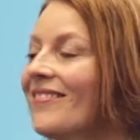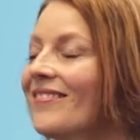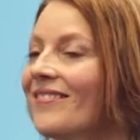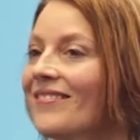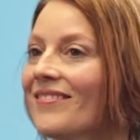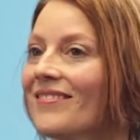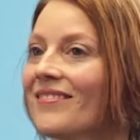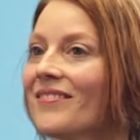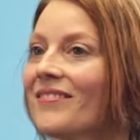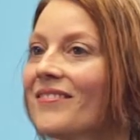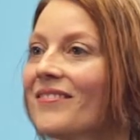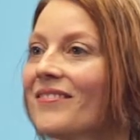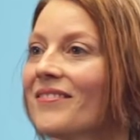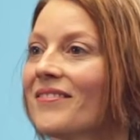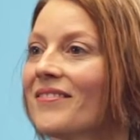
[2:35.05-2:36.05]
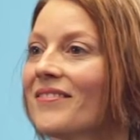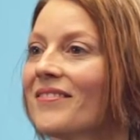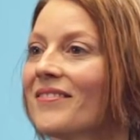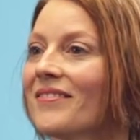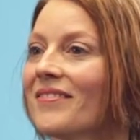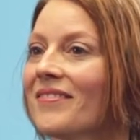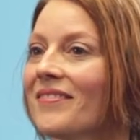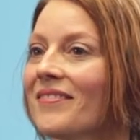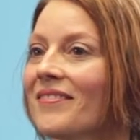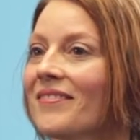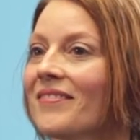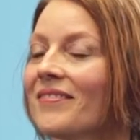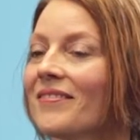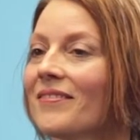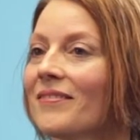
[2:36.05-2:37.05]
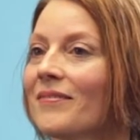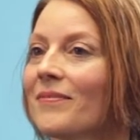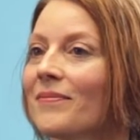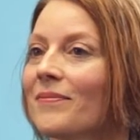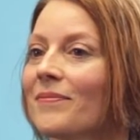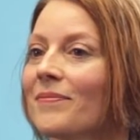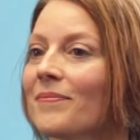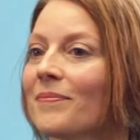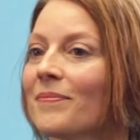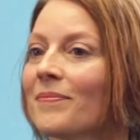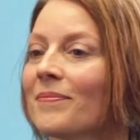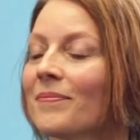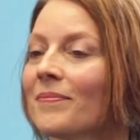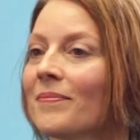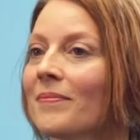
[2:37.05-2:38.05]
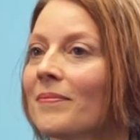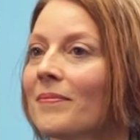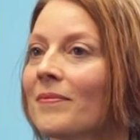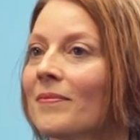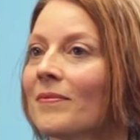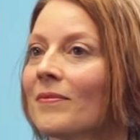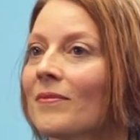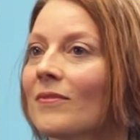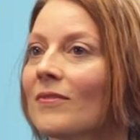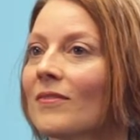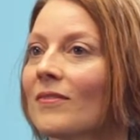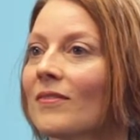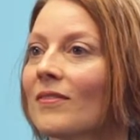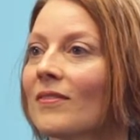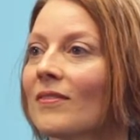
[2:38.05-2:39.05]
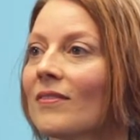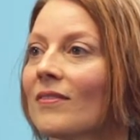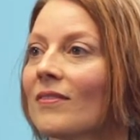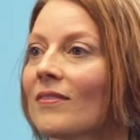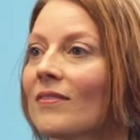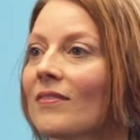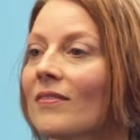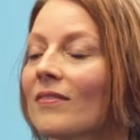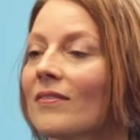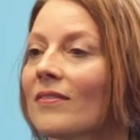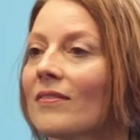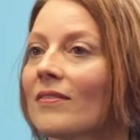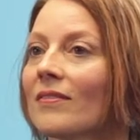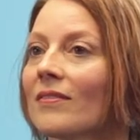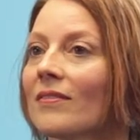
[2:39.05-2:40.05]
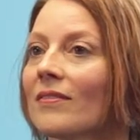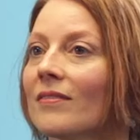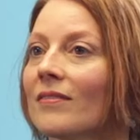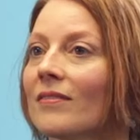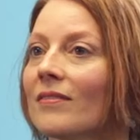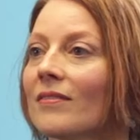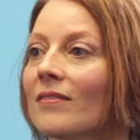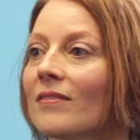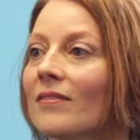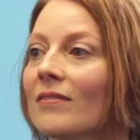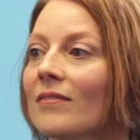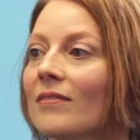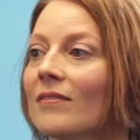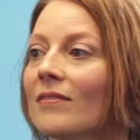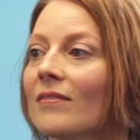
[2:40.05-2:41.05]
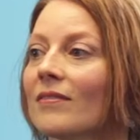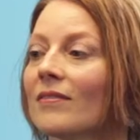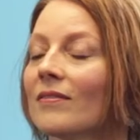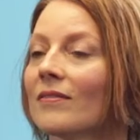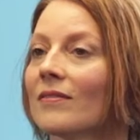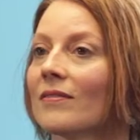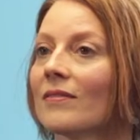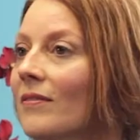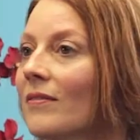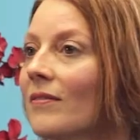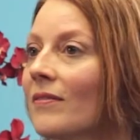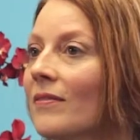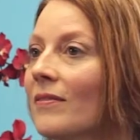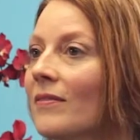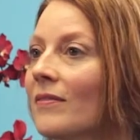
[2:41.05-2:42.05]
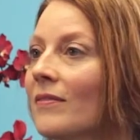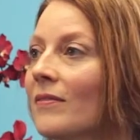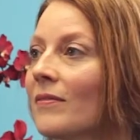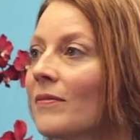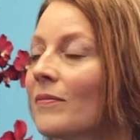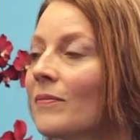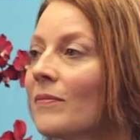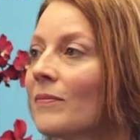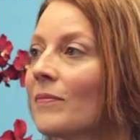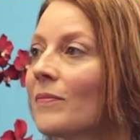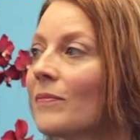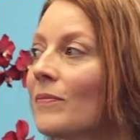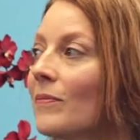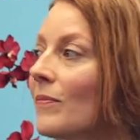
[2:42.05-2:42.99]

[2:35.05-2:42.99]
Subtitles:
(silent)